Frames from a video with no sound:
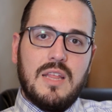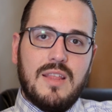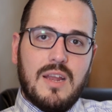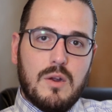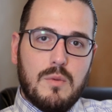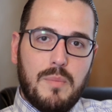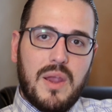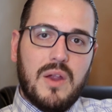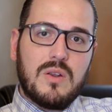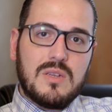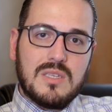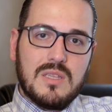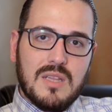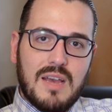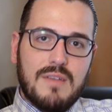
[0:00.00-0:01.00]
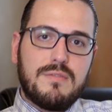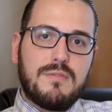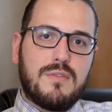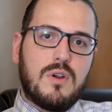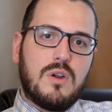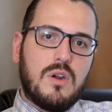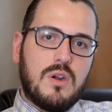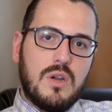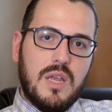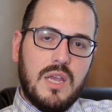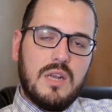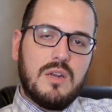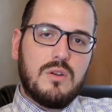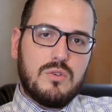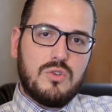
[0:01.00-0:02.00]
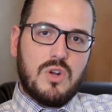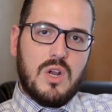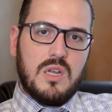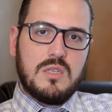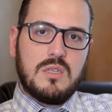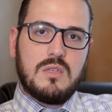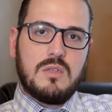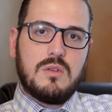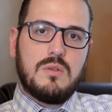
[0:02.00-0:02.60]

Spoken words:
that her parents left for her in her trust.